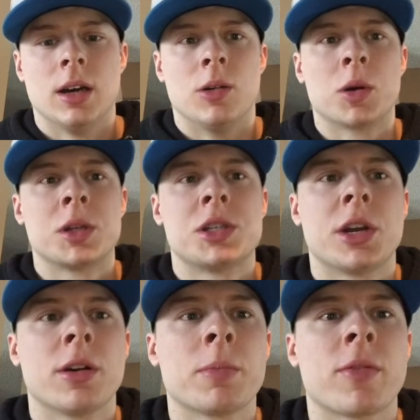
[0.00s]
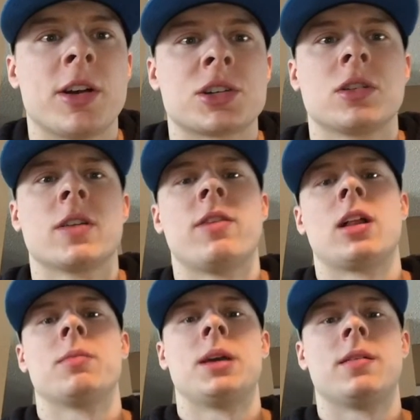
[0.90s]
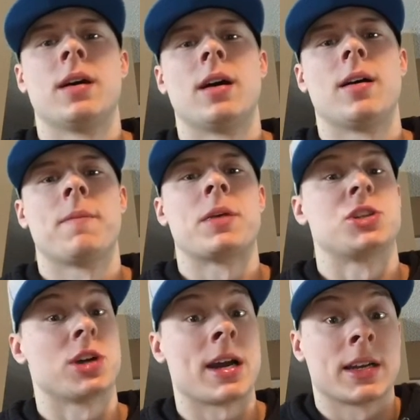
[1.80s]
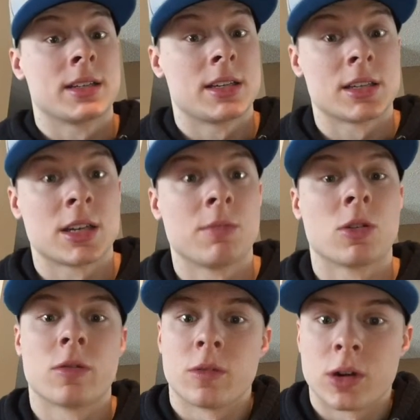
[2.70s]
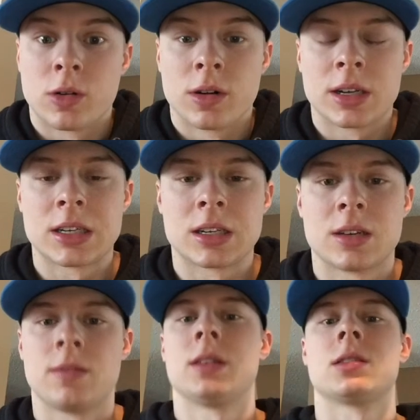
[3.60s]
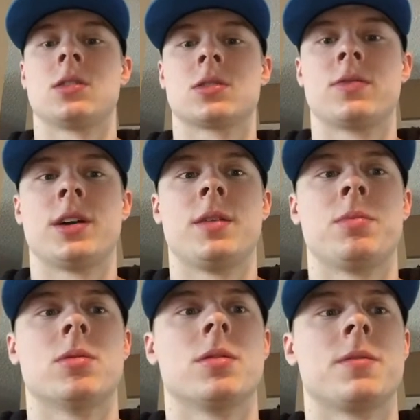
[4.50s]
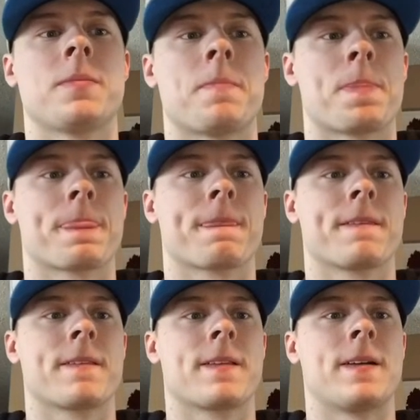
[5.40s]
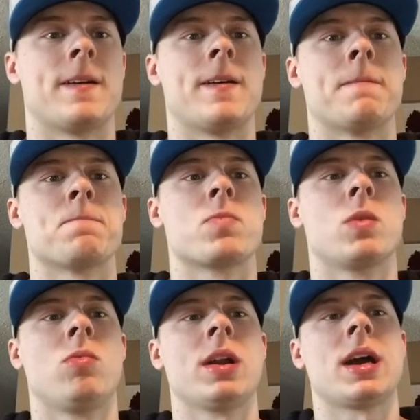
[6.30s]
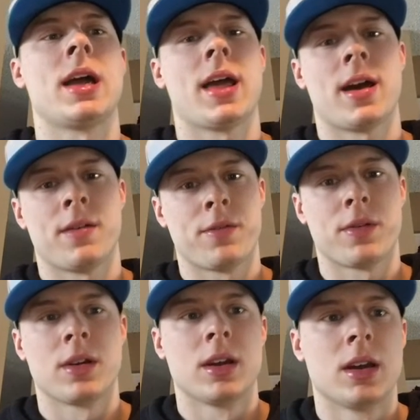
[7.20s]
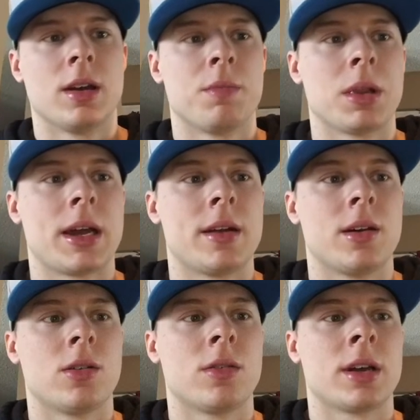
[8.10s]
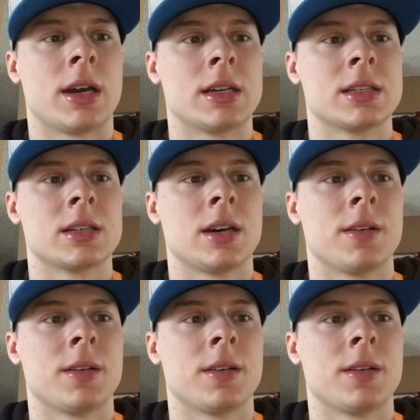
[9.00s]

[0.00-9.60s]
When considering professional development, a tracking system or a recording system is also very important. The one I have planned out has